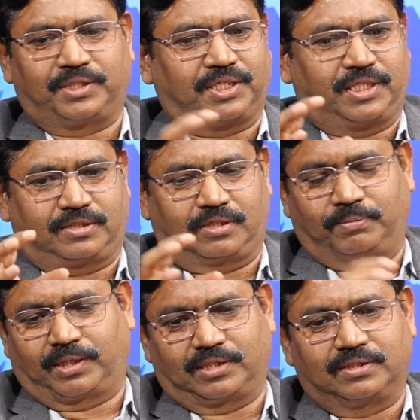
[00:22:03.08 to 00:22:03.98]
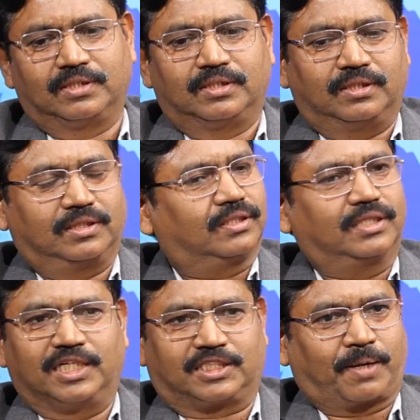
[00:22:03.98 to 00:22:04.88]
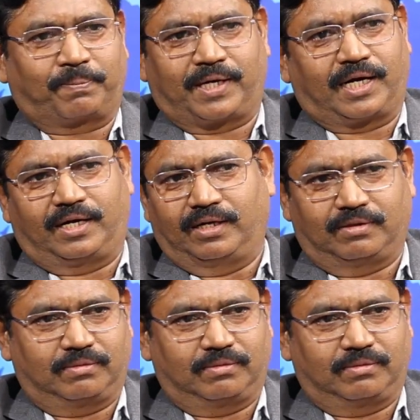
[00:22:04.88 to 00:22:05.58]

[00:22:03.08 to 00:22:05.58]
chains because it disrupted